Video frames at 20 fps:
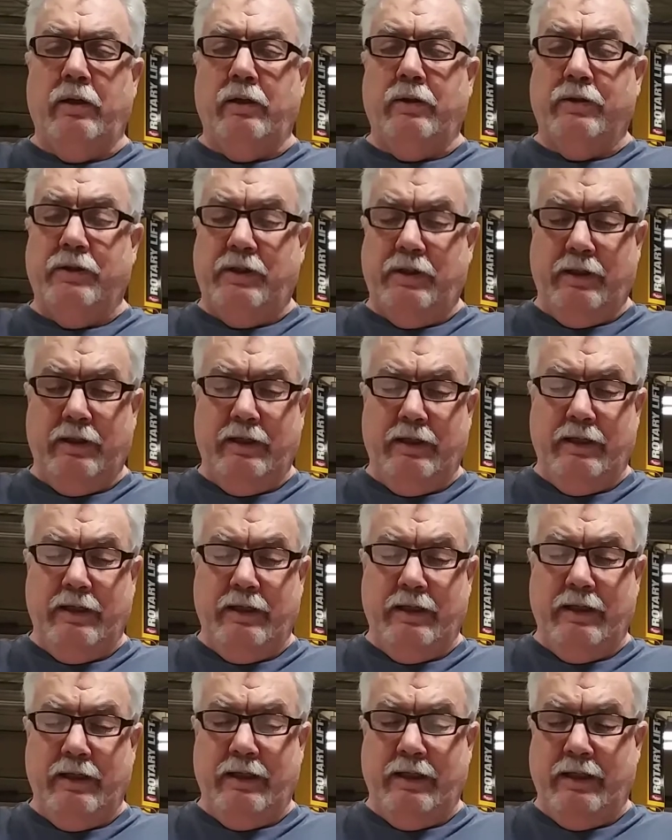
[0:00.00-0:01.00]
Because
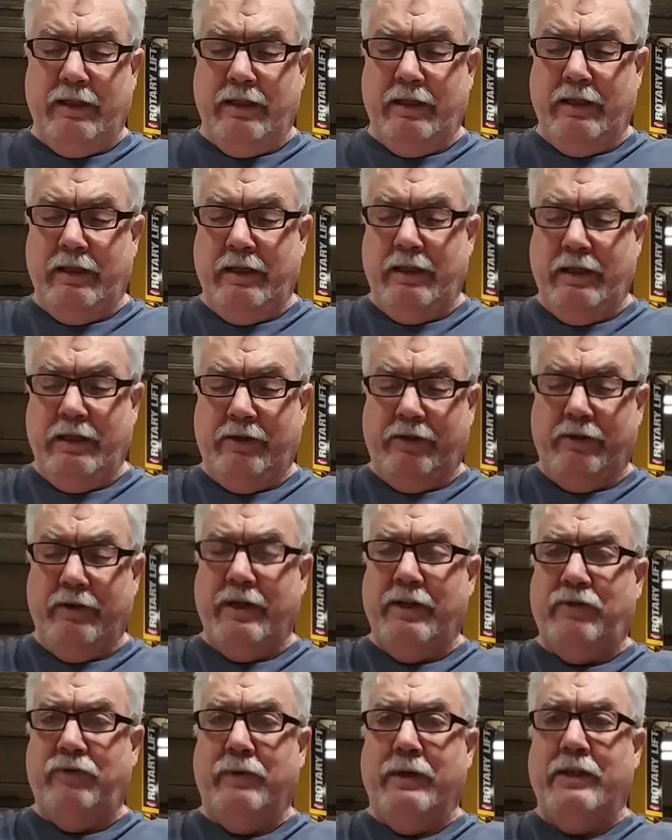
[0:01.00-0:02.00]
these are
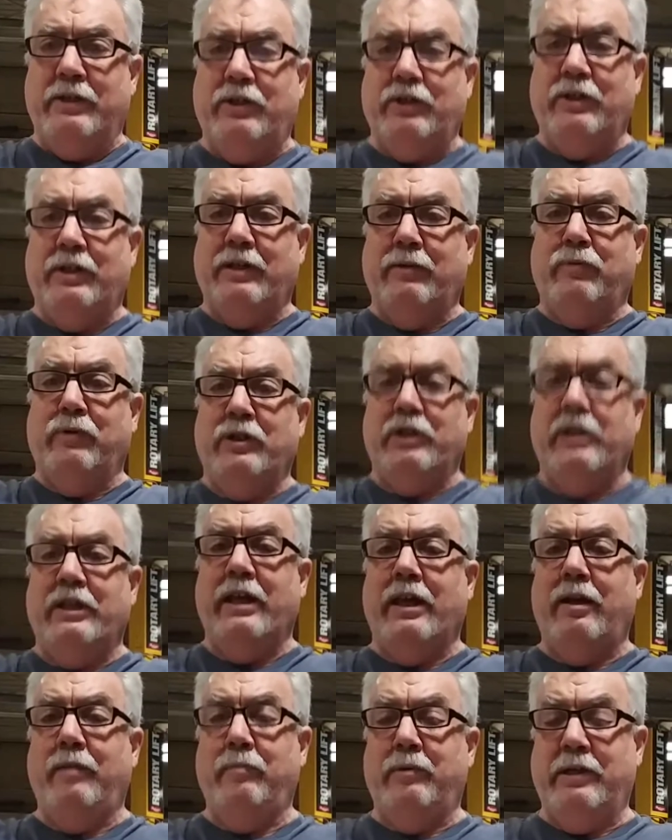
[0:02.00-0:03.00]
nice wrenches, and when you
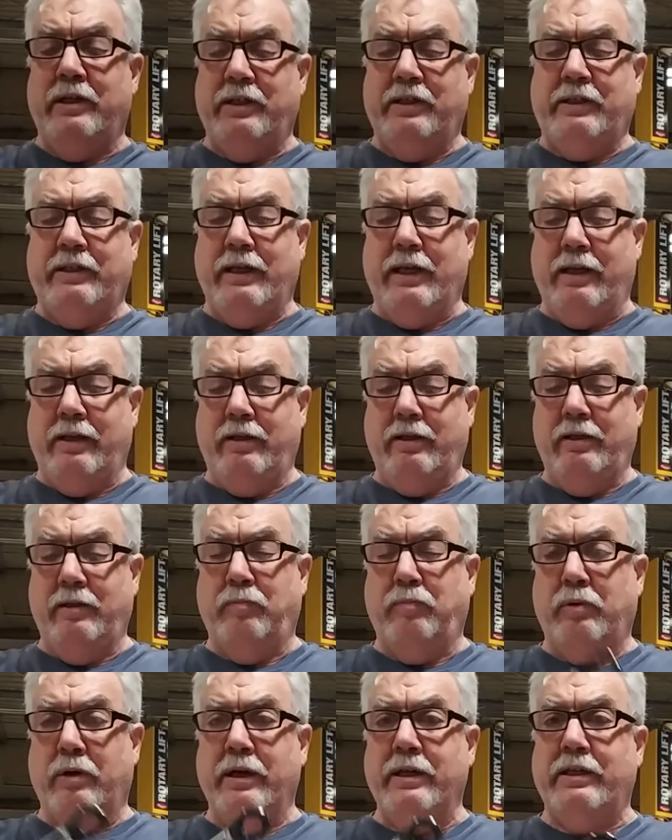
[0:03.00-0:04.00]
get them in a set, the
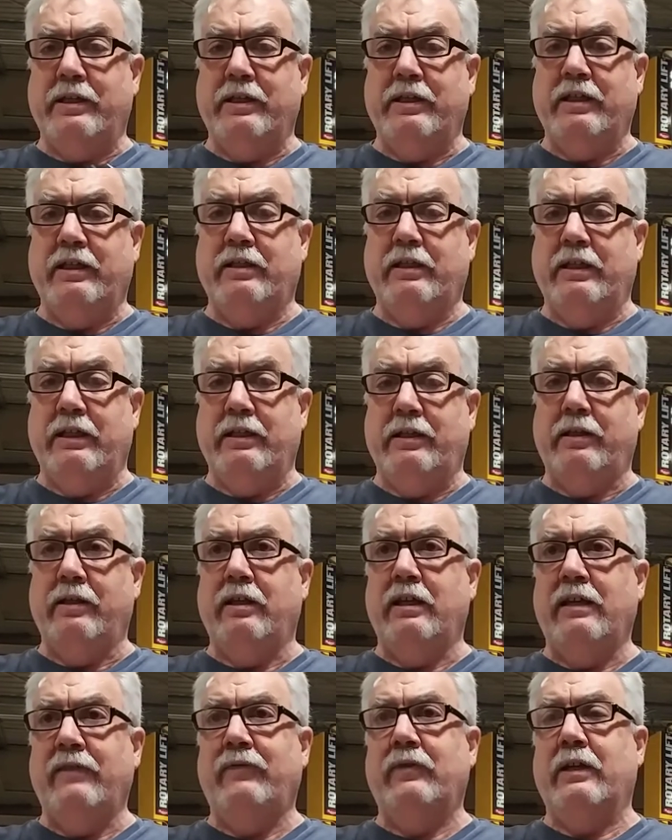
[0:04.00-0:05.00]
price is decent,
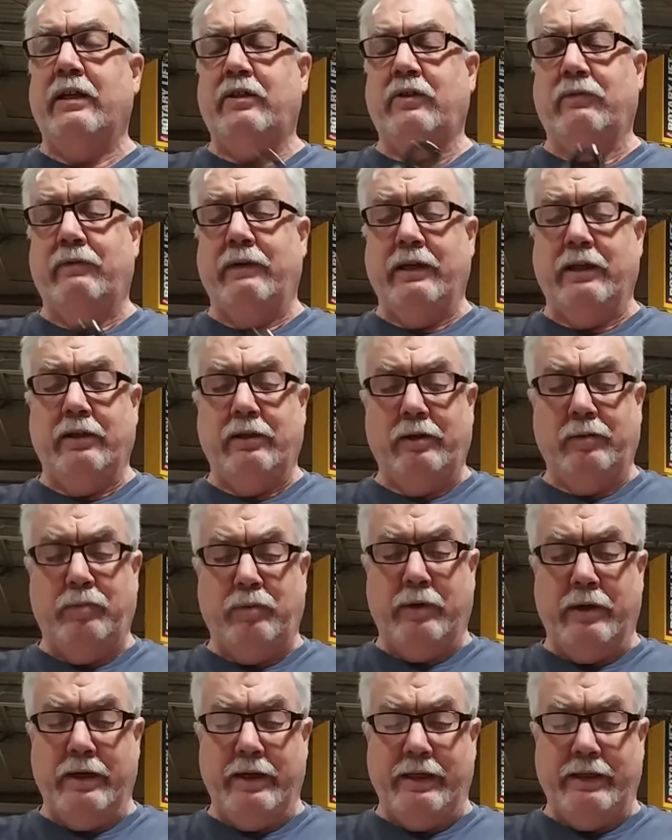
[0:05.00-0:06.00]
even at the regular
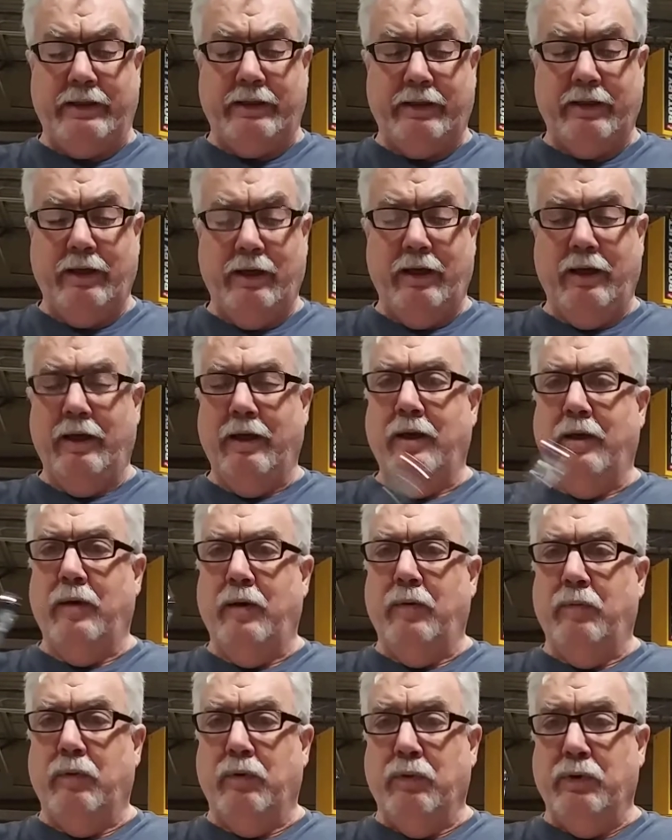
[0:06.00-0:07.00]
price.
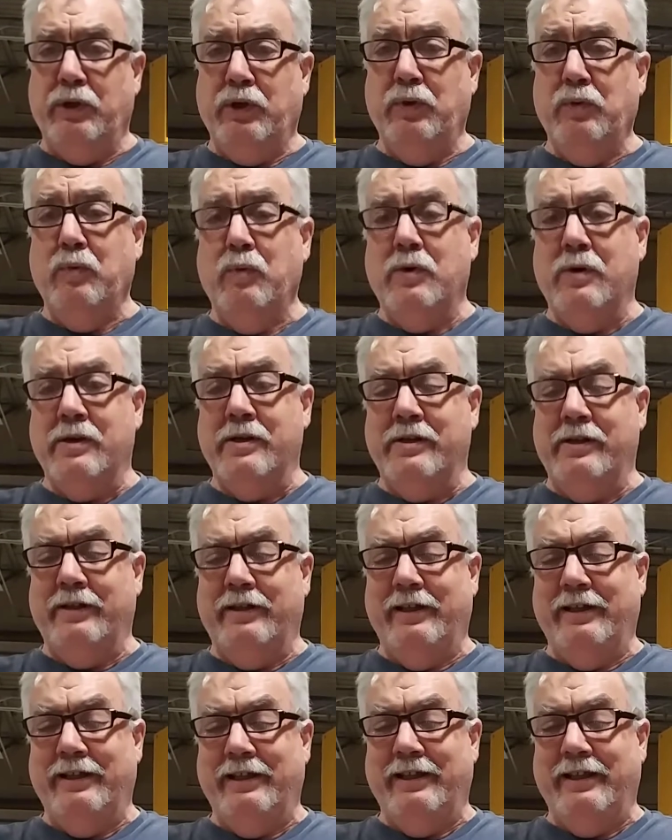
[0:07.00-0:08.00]
But when you want
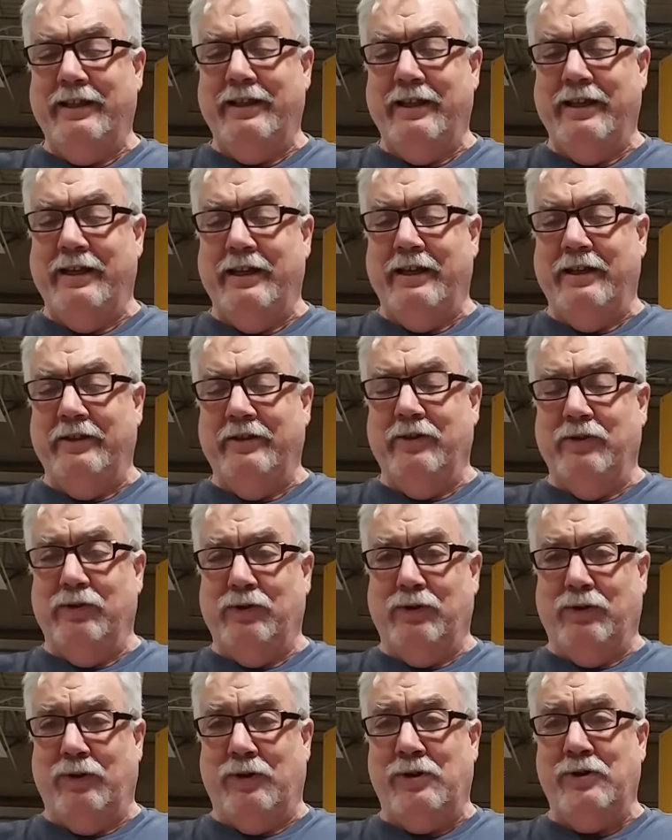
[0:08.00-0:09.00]
those
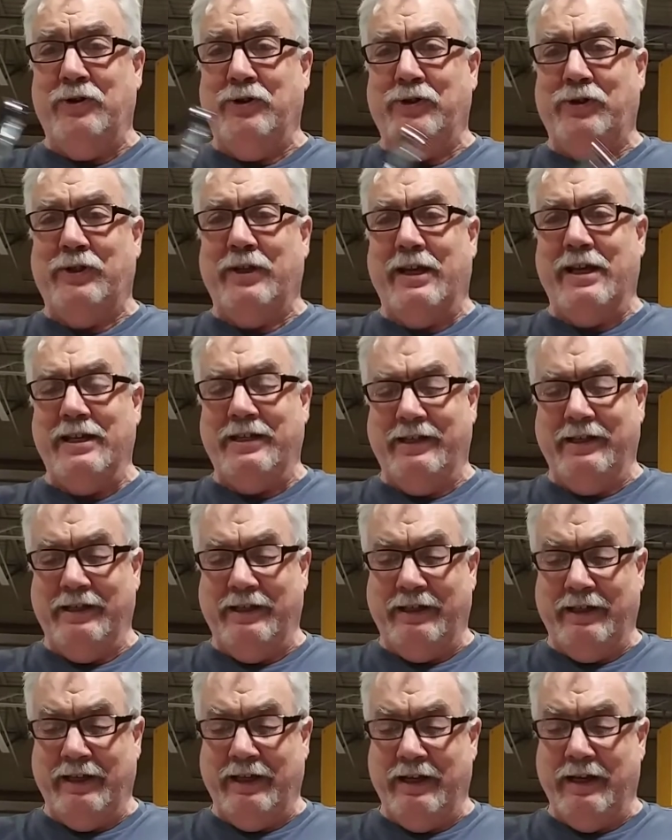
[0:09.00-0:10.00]
larger
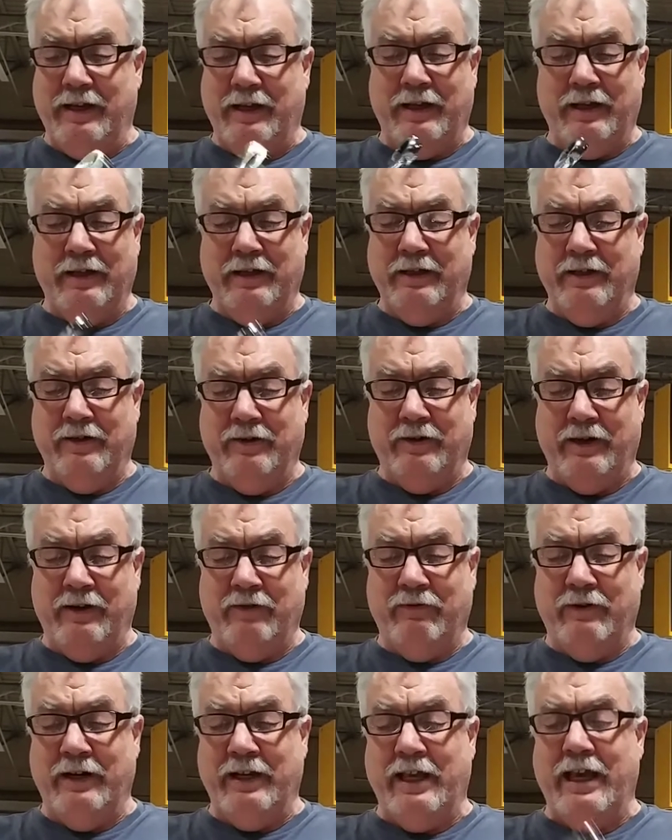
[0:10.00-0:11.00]
sizes, and I
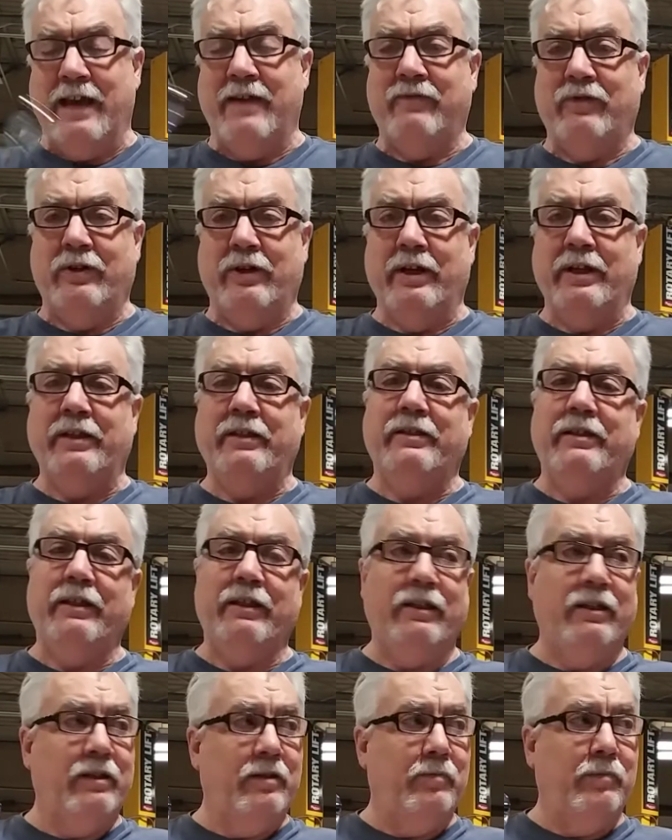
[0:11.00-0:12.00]
already have a
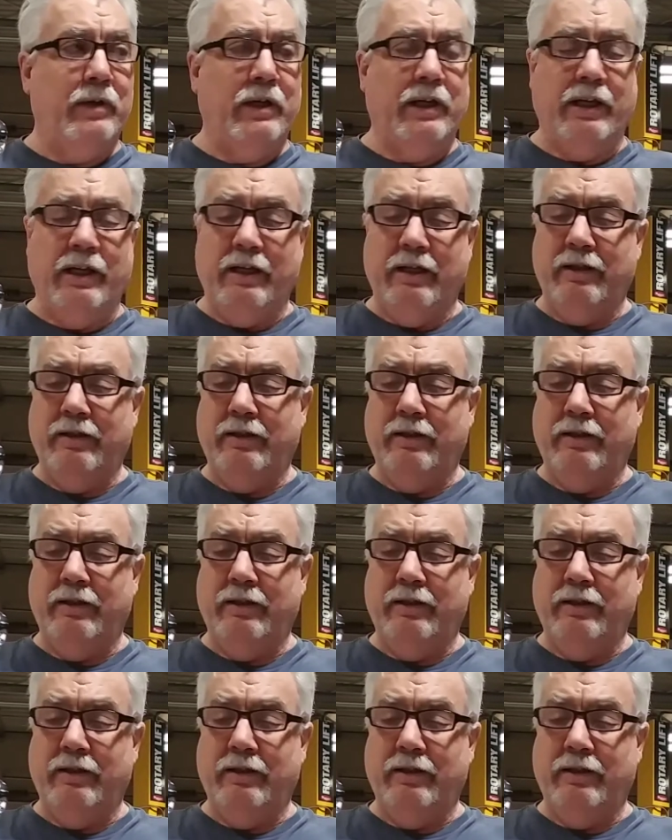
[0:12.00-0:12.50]
19 in my